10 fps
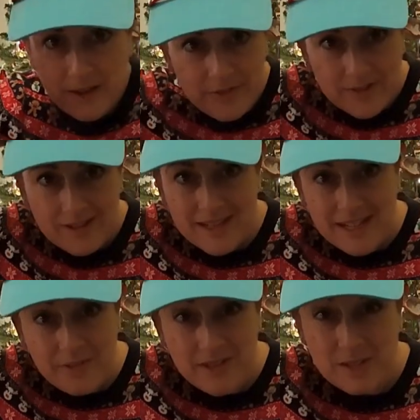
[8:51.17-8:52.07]
definite. He
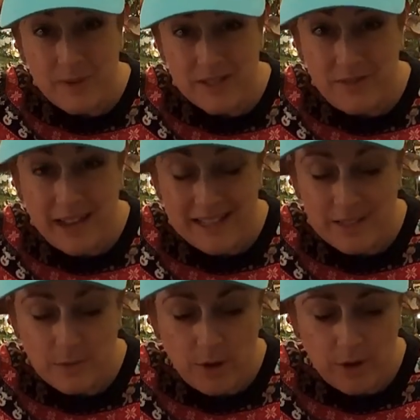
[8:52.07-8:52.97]
definitely spends far
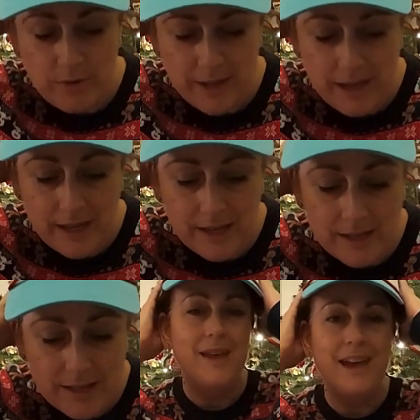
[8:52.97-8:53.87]
too long thinking.
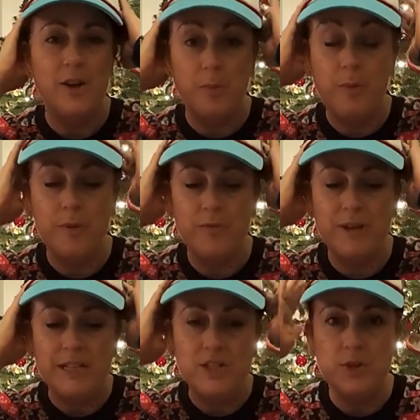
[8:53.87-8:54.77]
And I probably look
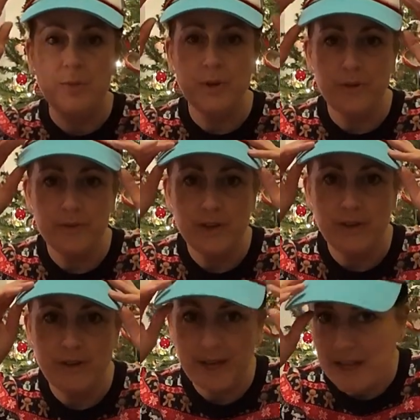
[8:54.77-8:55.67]
really stupid on the video
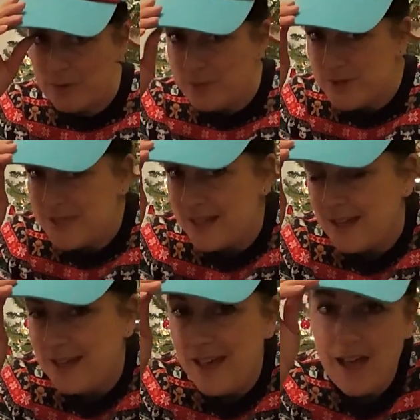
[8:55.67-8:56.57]
right now. But
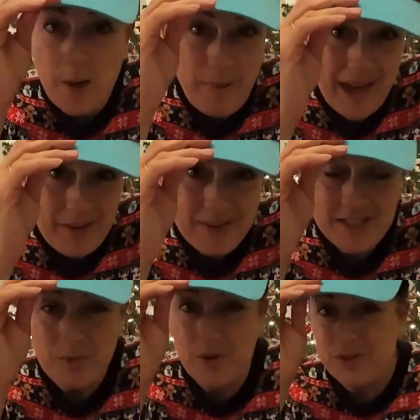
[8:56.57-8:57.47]
£1
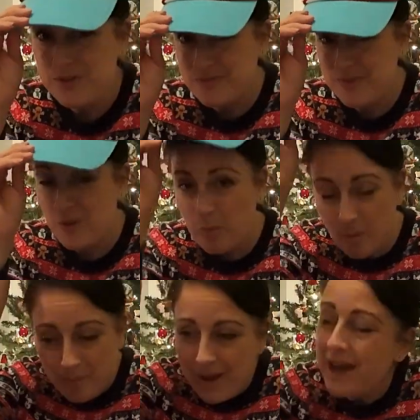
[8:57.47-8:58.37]
this was.
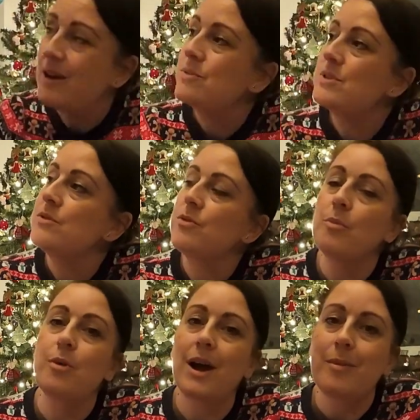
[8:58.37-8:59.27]
£1 from
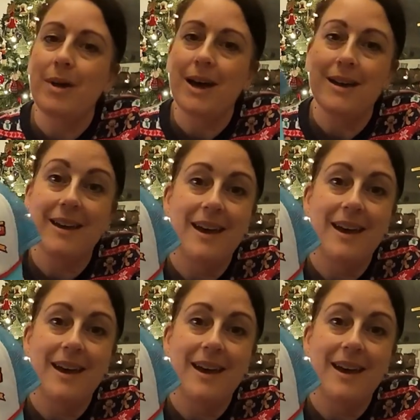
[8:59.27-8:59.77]
Primark.